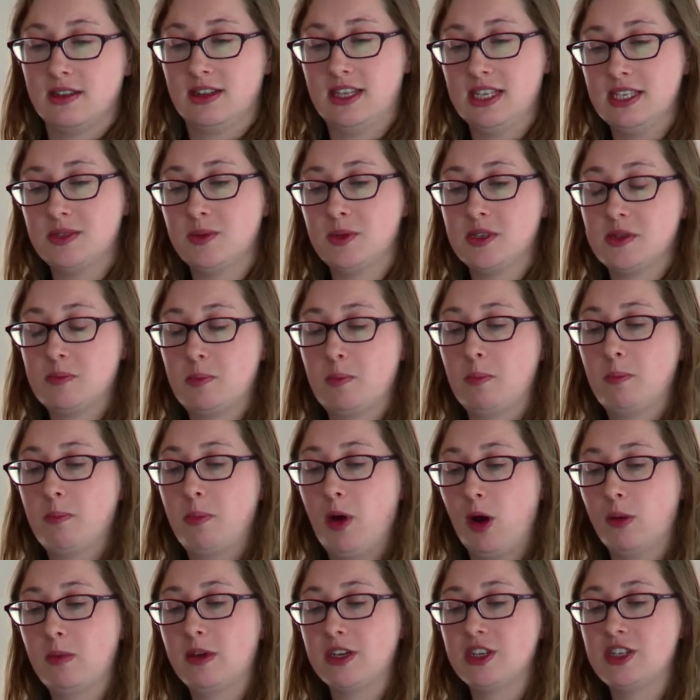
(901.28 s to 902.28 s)
this was
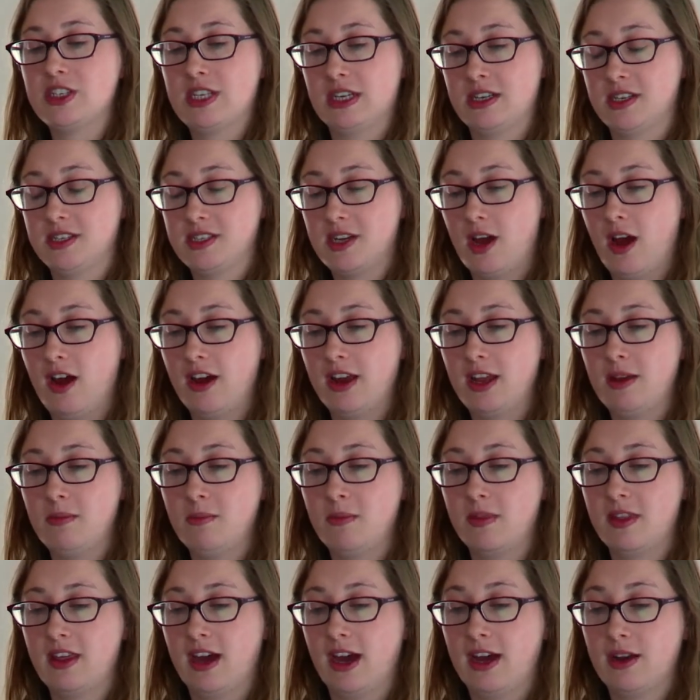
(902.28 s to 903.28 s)
published at a
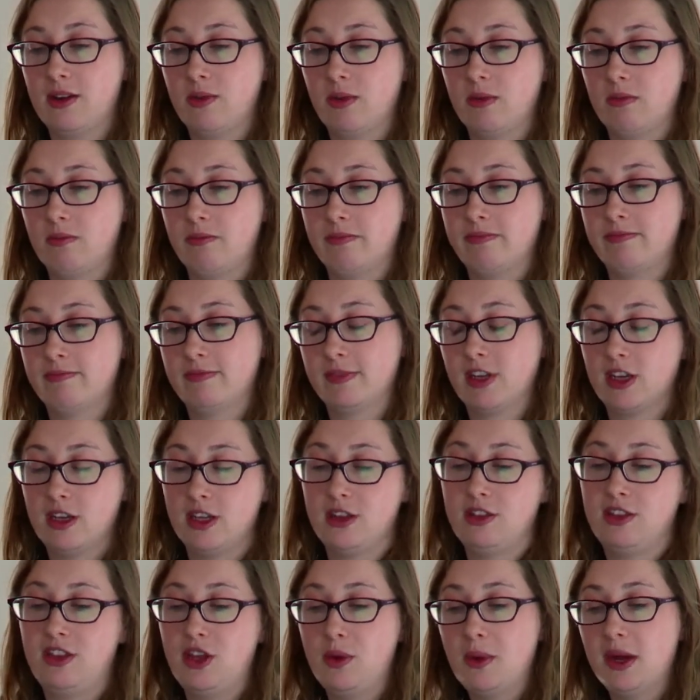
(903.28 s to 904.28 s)
time that
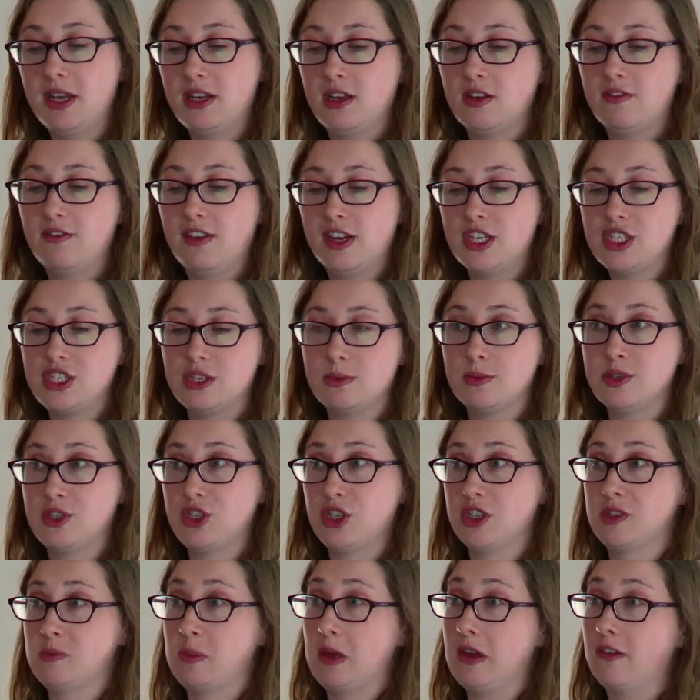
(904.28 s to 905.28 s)
the UN Convention was
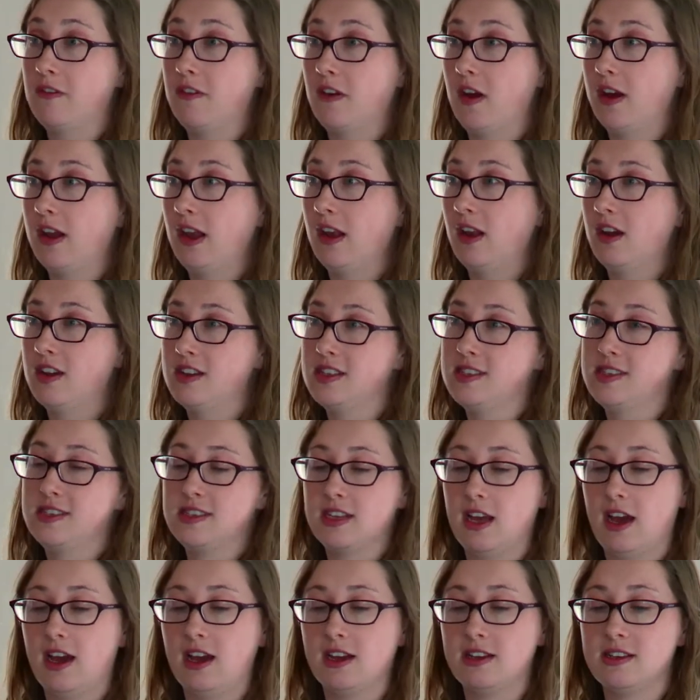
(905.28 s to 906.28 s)
just being
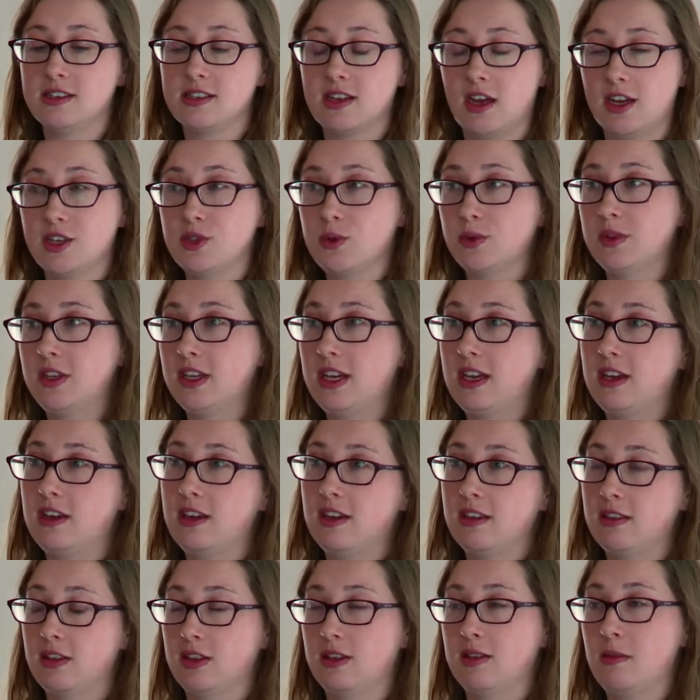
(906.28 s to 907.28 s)
finalised, and I don't
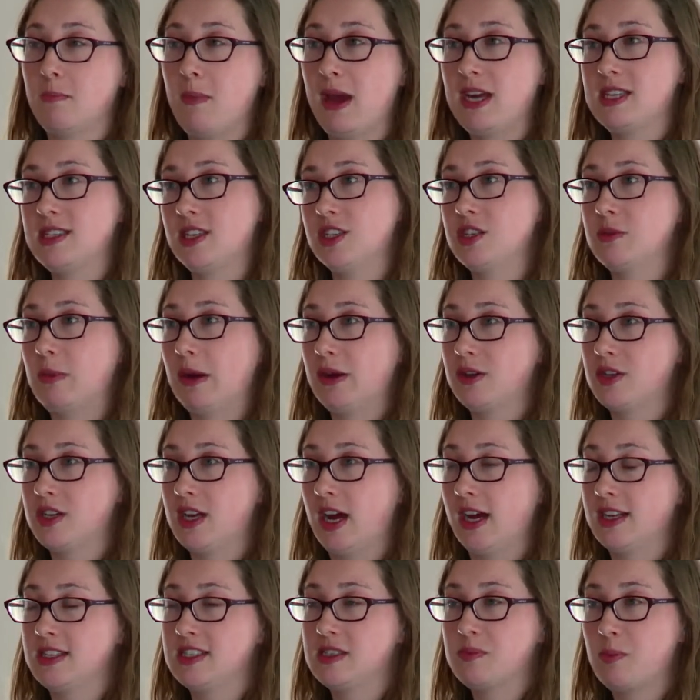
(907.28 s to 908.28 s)
think the message about it
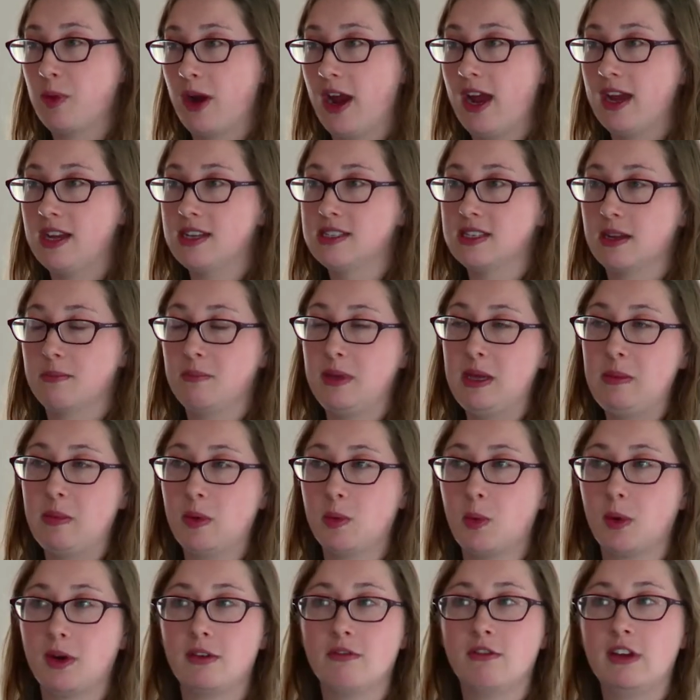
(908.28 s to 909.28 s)
had spread and people
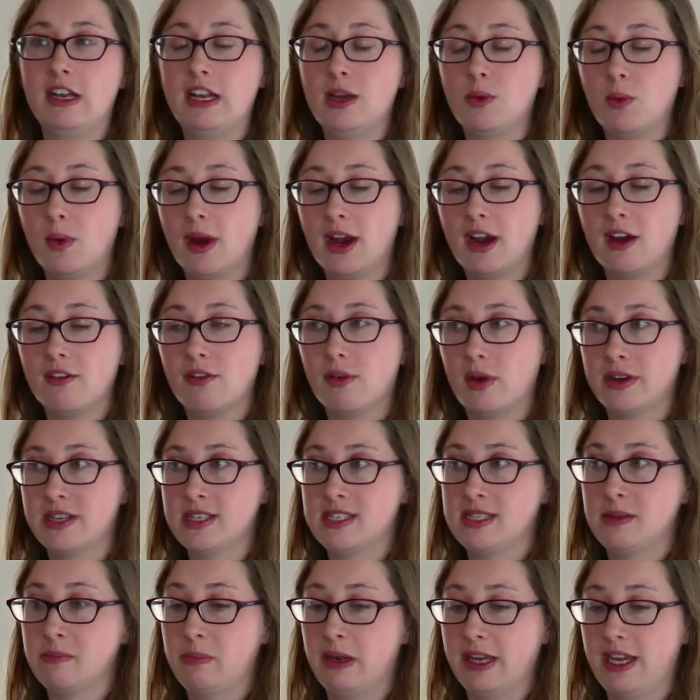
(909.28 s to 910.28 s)
weren't really aware of what
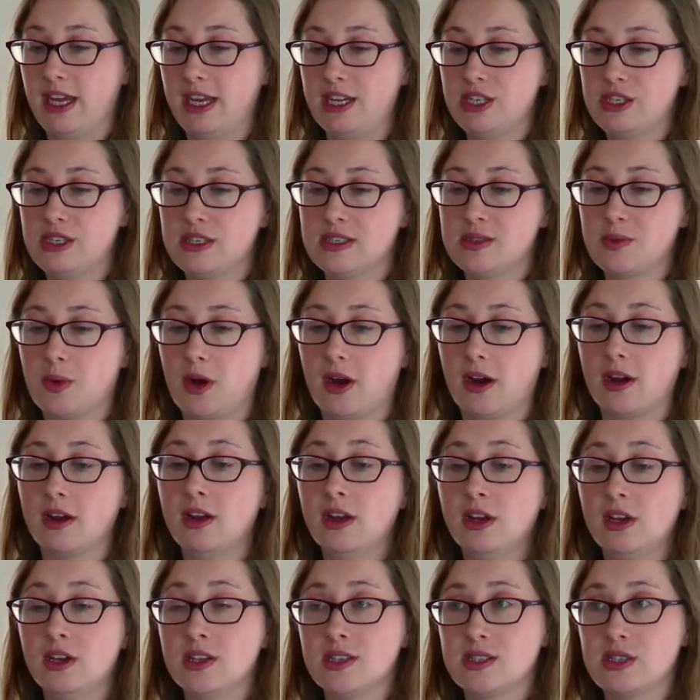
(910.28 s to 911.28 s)
its implications were.
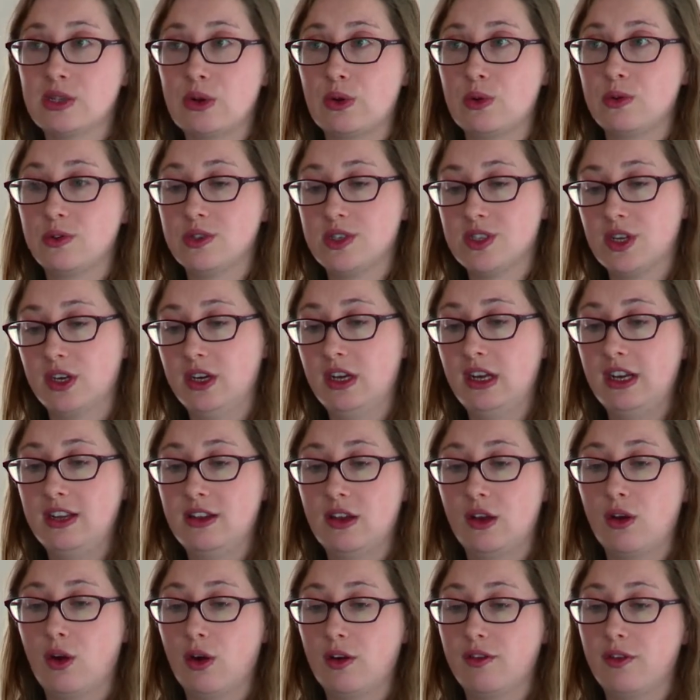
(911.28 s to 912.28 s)
So certainly
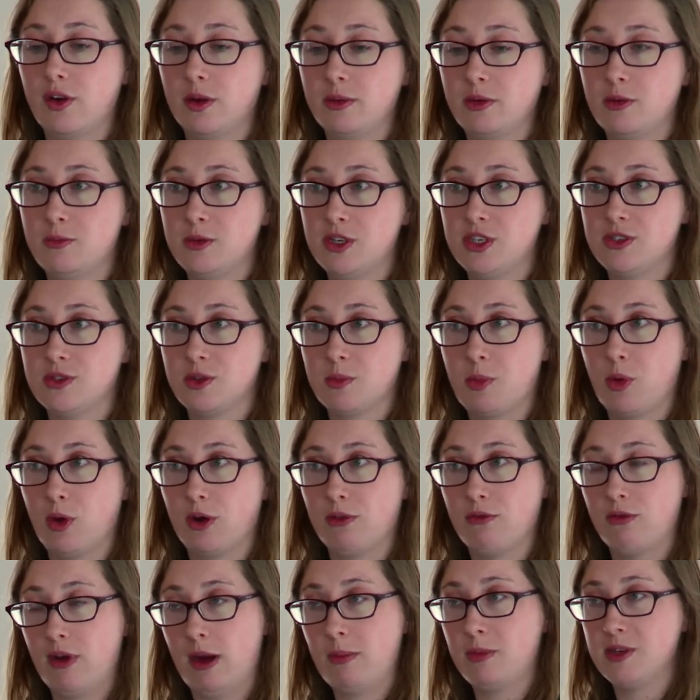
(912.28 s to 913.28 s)
the Law Reform Commission's
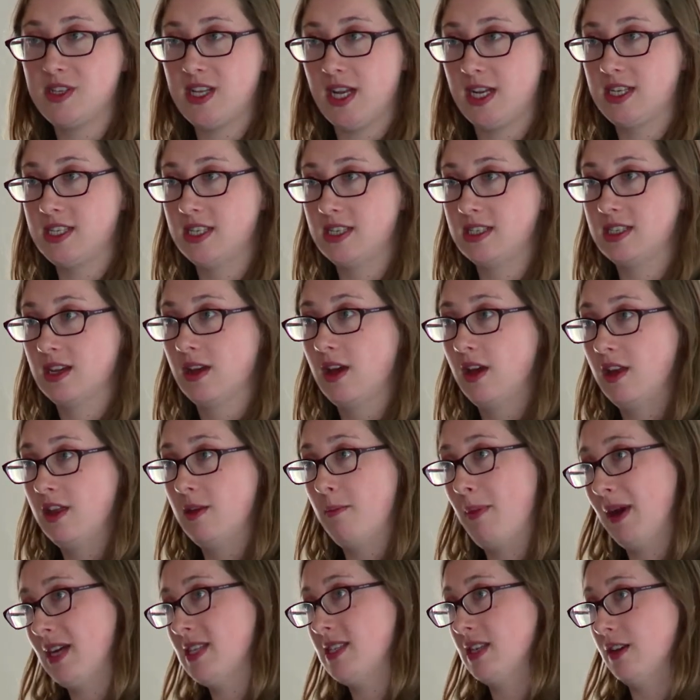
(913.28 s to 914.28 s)
report represented the
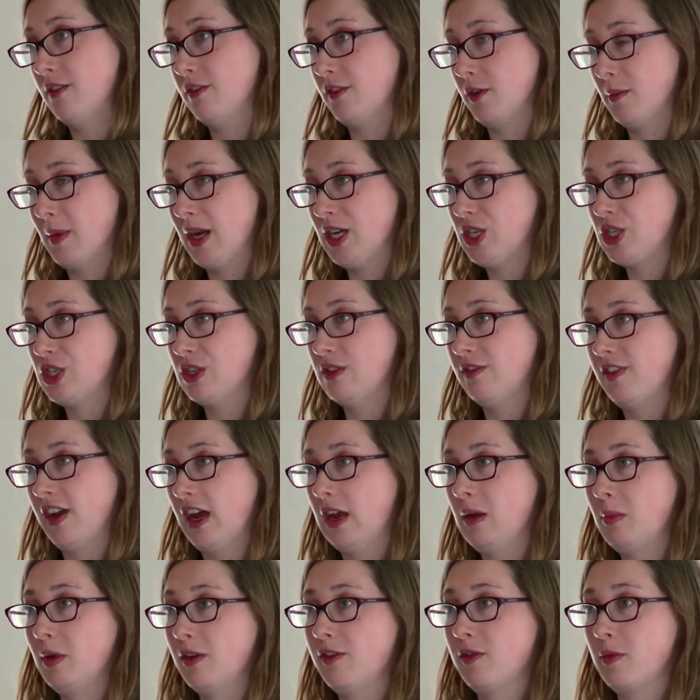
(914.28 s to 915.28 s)
best information
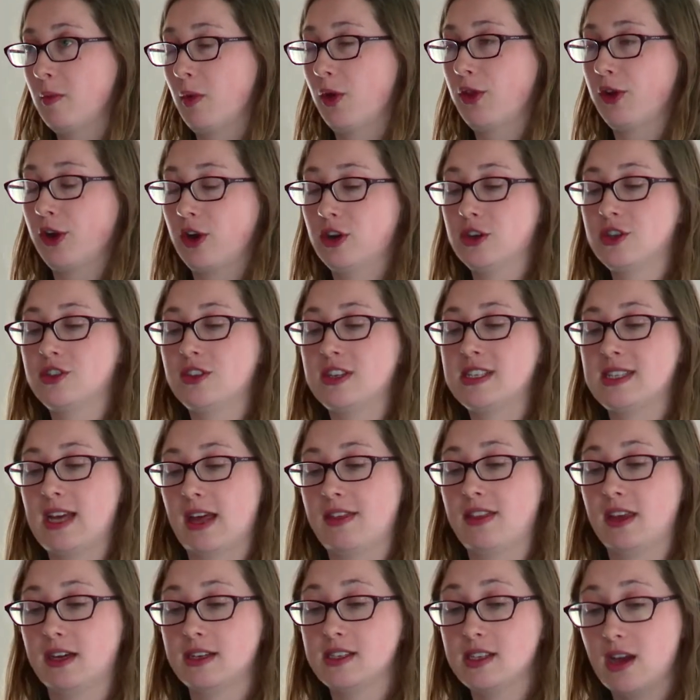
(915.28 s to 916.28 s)
available from other countries
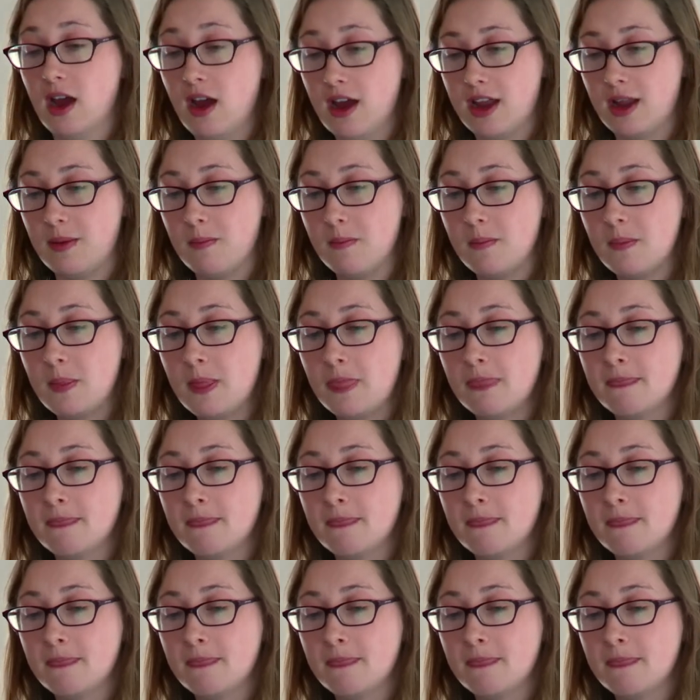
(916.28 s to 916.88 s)
at that time.